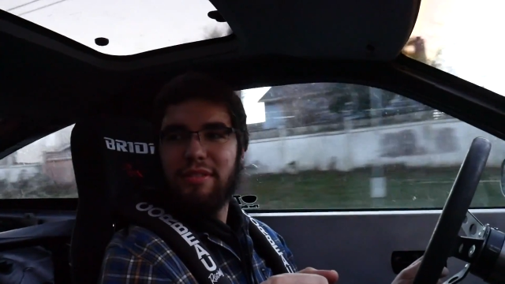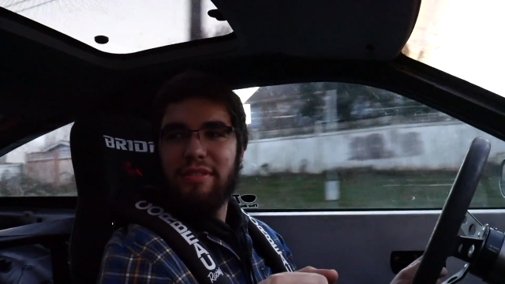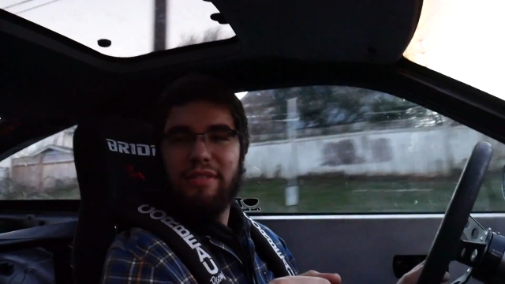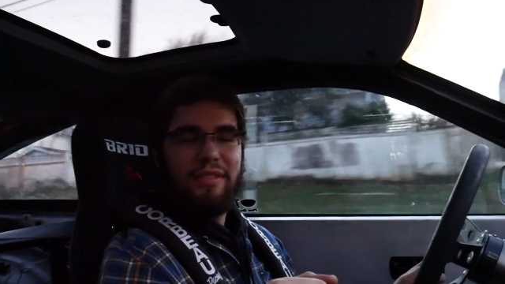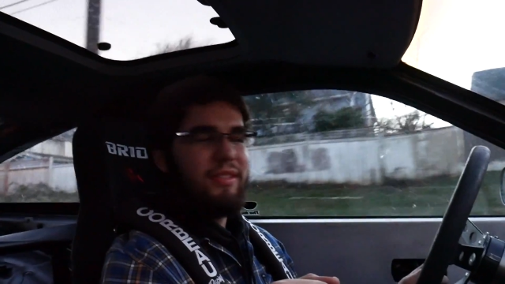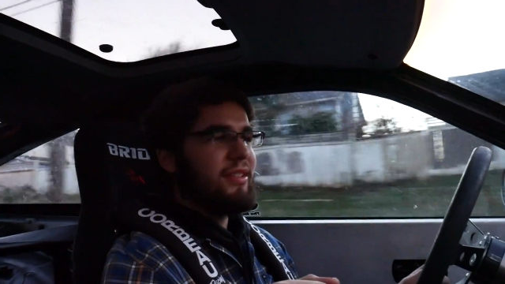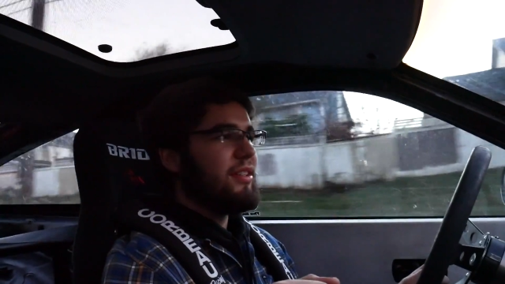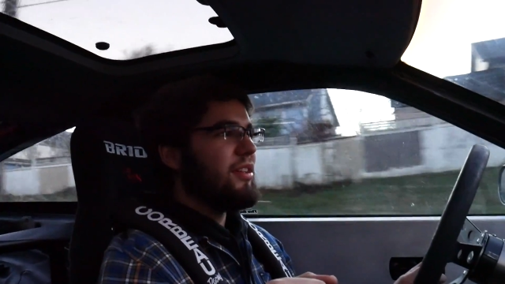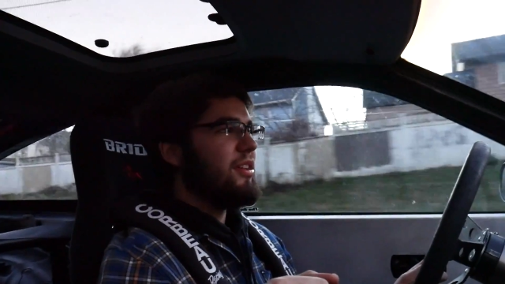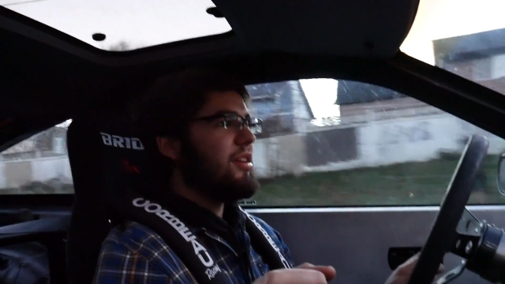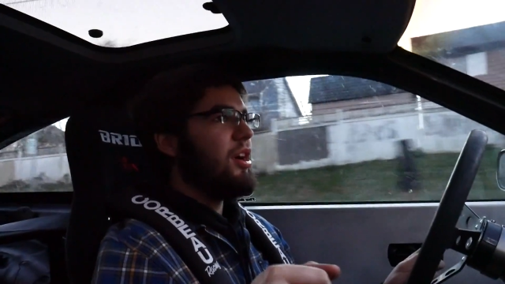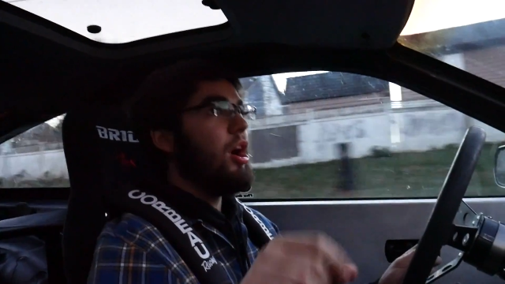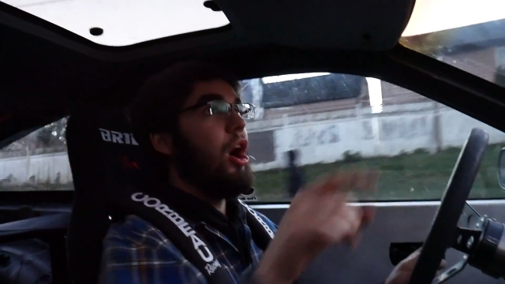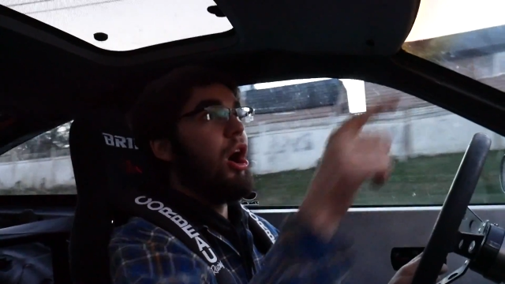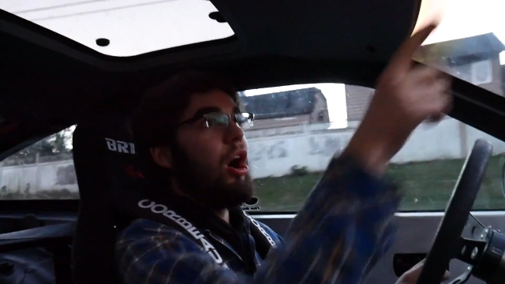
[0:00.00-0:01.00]
Maybe if
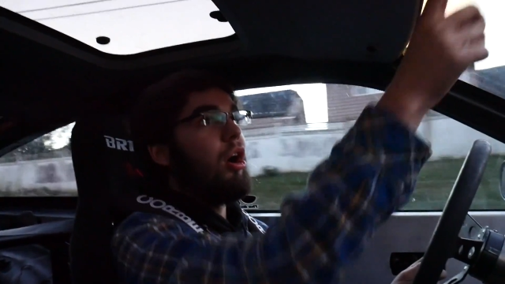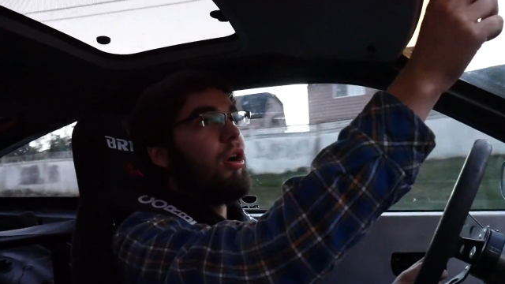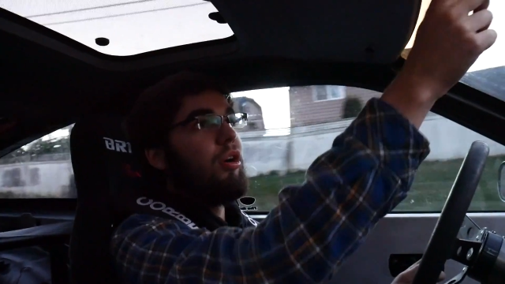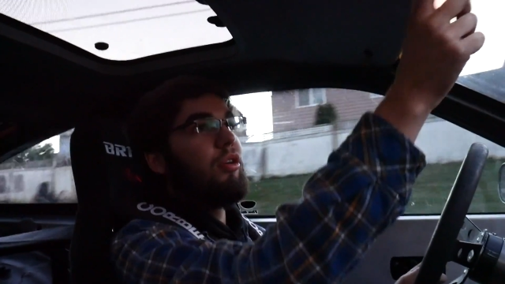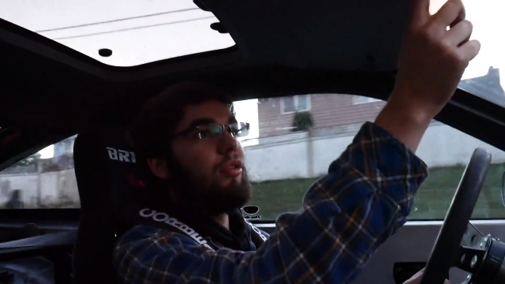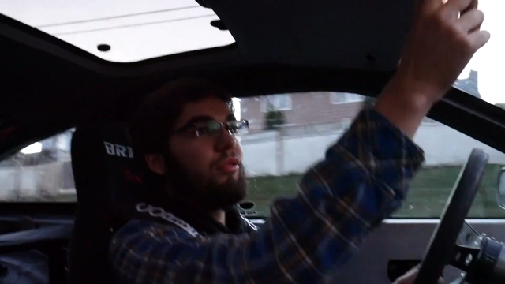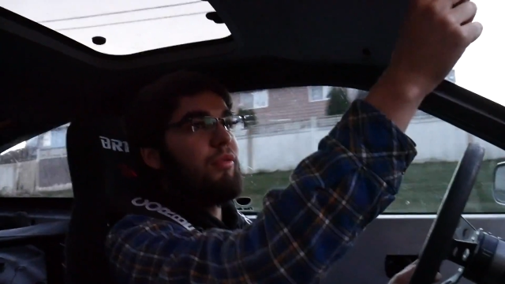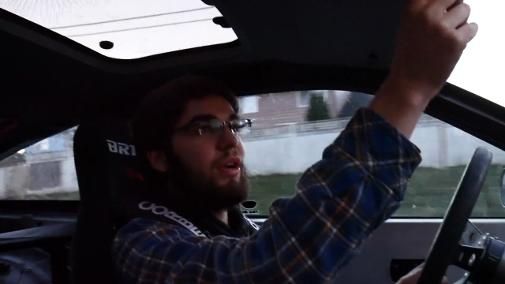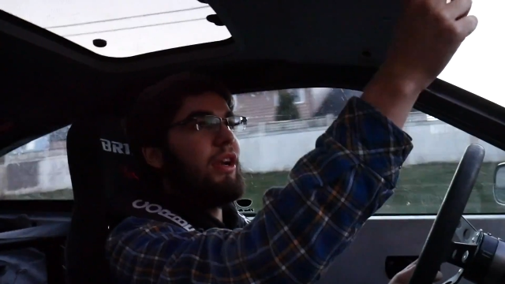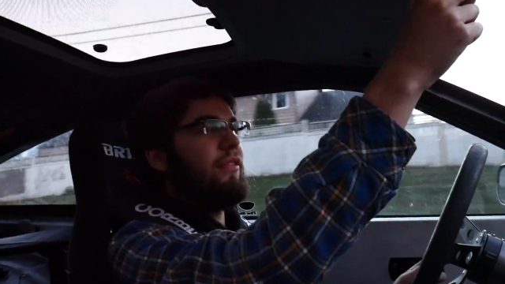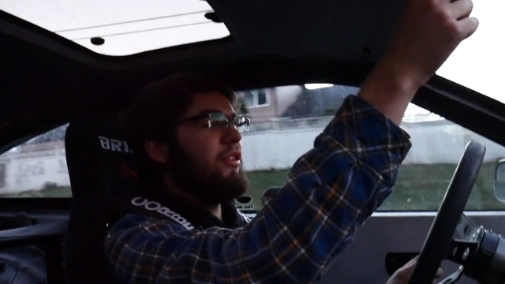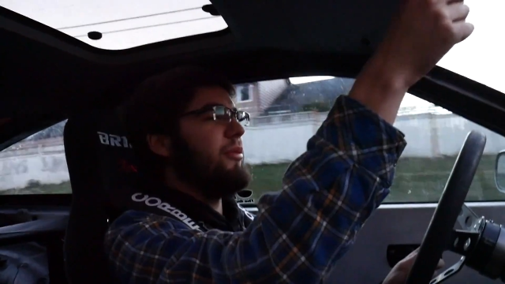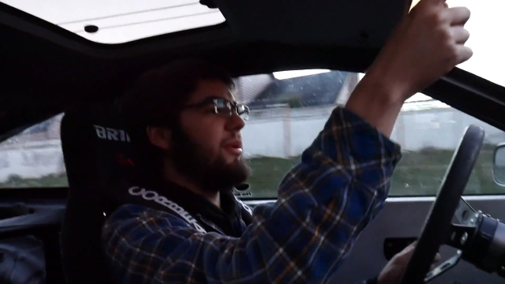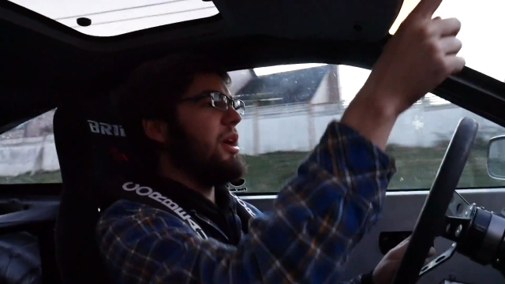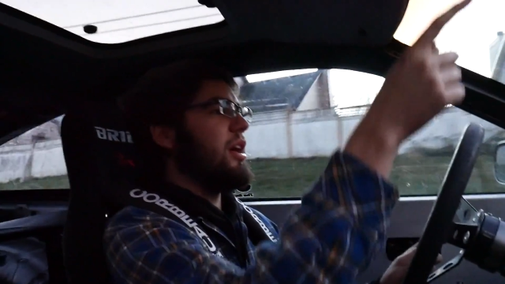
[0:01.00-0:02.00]
it's overheating. Oh,
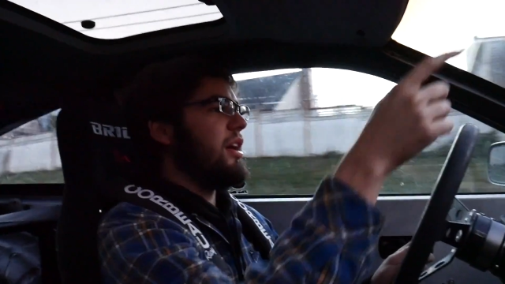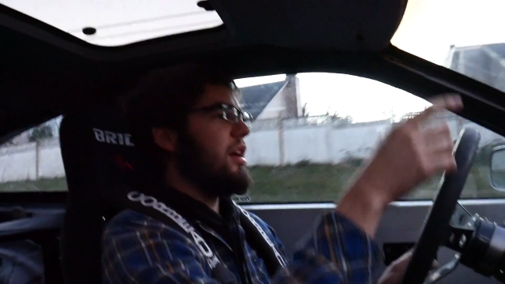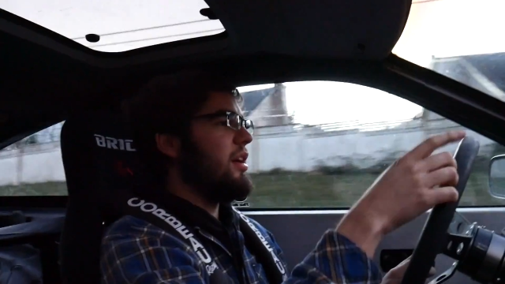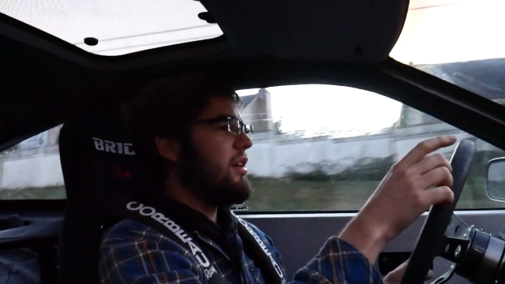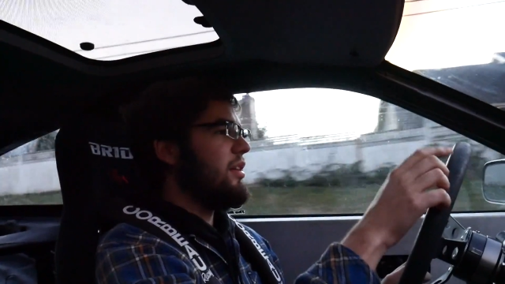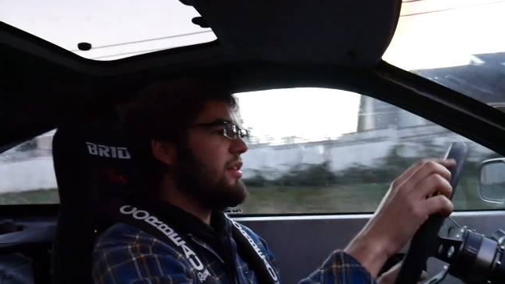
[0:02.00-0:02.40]
rearview mirror.